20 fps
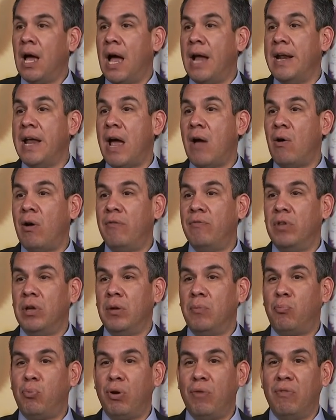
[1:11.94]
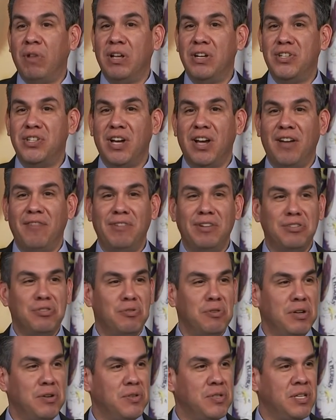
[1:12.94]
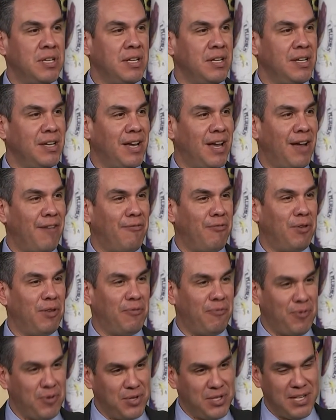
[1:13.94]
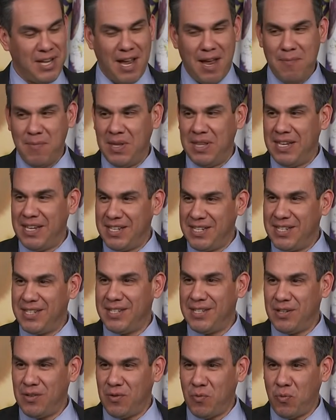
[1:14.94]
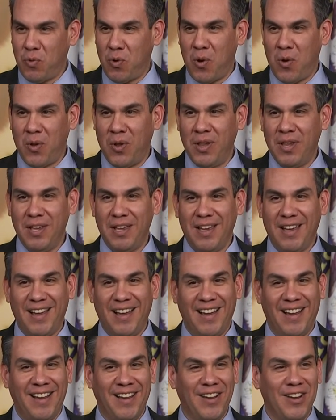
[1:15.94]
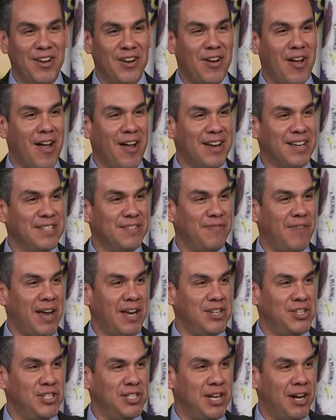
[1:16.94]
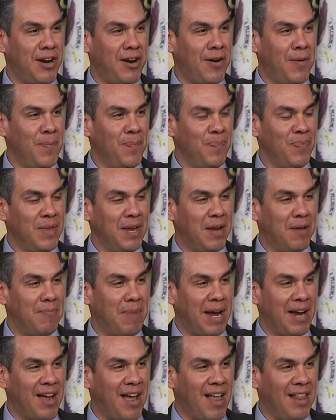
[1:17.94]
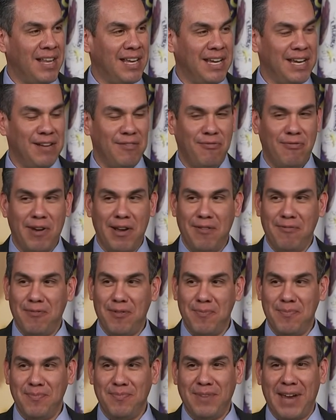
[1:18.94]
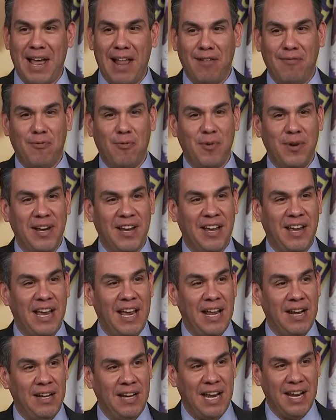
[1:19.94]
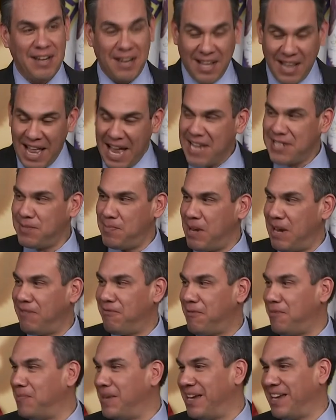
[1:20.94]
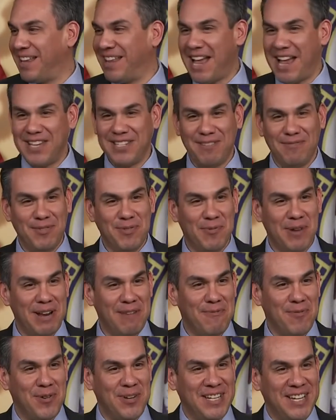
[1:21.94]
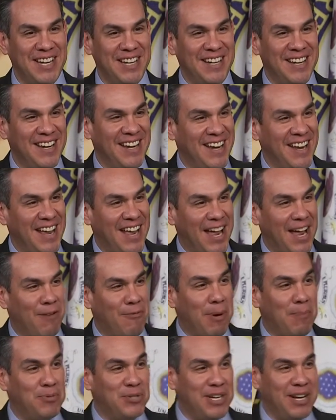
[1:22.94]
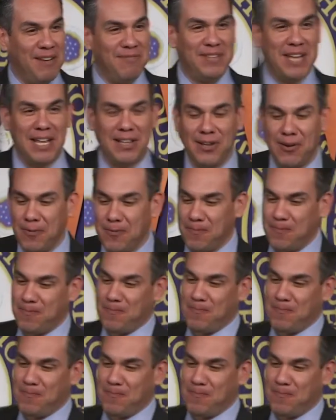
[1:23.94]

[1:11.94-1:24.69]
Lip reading: I now have the privilege of introducing, for the first time in this role, Caucus Vice Chair, my colleague and friend from California, and classmate from the class of 2014, Representative Ted Lieu.